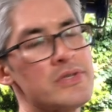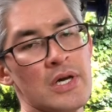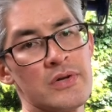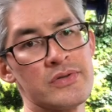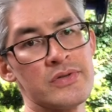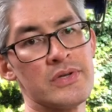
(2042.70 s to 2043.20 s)

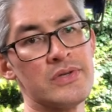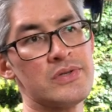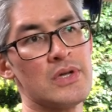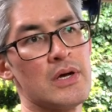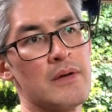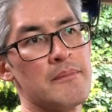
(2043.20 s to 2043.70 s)
toasters,
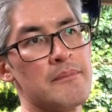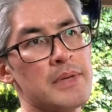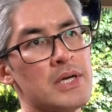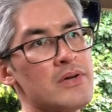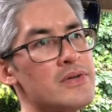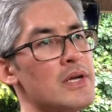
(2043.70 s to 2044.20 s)

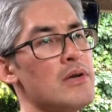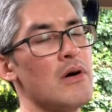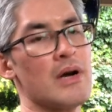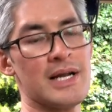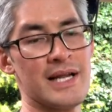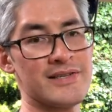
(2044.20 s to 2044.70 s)
because they're not
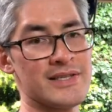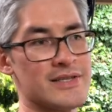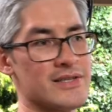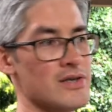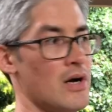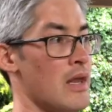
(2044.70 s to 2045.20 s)
a classic
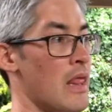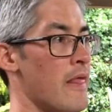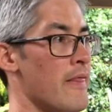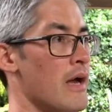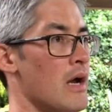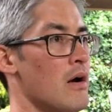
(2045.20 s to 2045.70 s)
design,
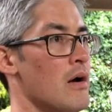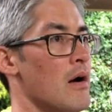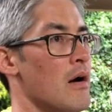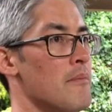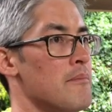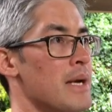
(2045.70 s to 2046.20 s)
they
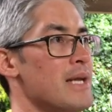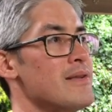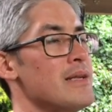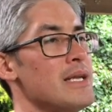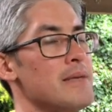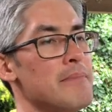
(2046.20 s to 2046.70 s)
are
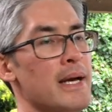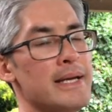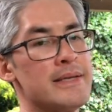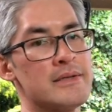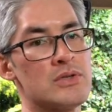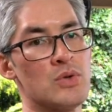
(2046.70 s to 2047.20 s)
basically
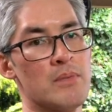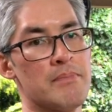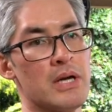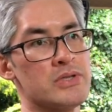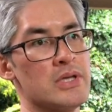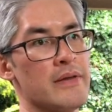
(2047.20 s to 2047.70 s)
made to a
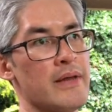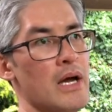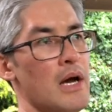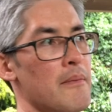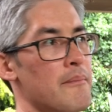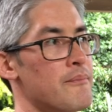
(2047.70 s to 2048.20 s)
budget. They
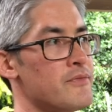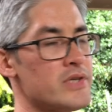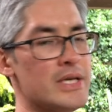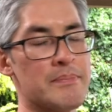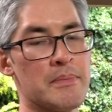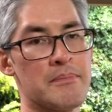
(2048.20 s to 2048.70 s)
are
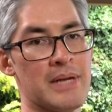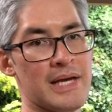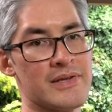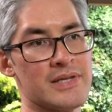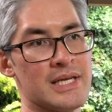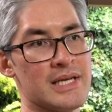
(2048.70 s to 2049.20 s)
cheap
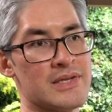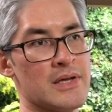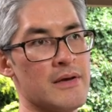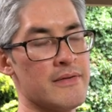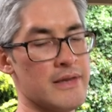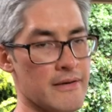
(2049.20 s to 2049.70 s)
plastics,
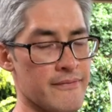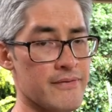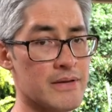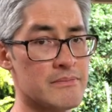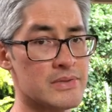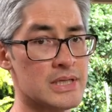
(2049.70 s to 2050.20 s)
they're
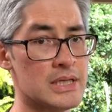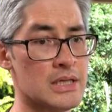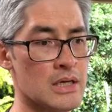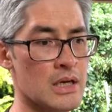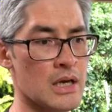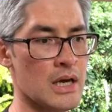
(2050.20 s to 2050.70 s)
flimsy,
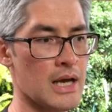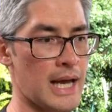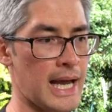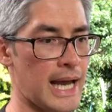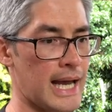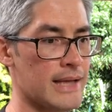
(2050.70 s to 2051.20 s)

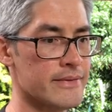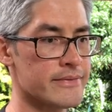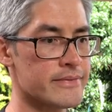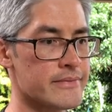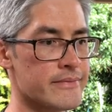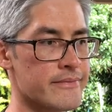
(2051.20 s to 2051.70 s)

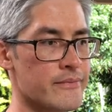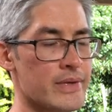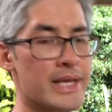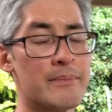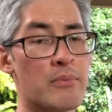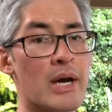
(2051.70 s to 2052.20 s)
and when
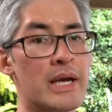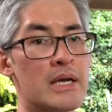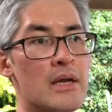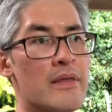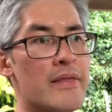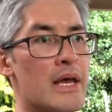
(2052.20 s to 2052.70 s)
they
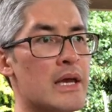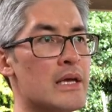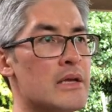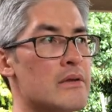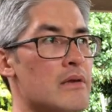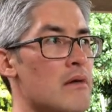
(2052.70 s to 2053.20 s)
break,
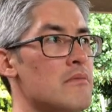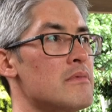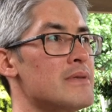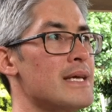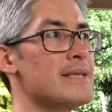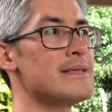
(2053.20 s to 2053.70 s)
they don't
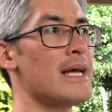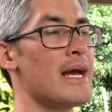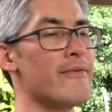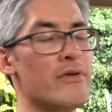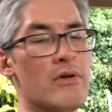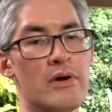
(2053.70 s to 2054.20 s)
tend to
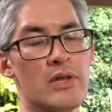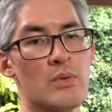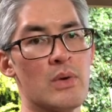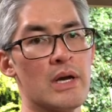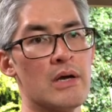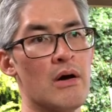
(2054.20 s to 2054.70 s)
have a lot in the
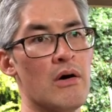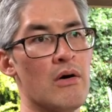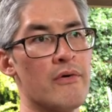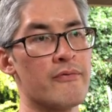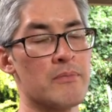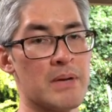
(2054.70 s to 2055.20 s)
way
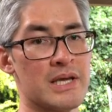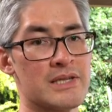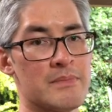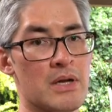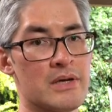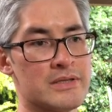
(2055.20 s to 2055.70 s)
of
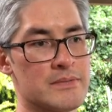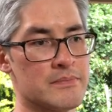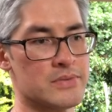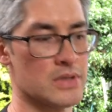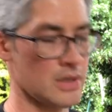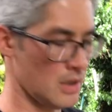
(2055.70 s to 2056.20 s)
replaceable
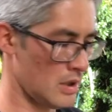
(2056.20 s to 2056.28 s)
items.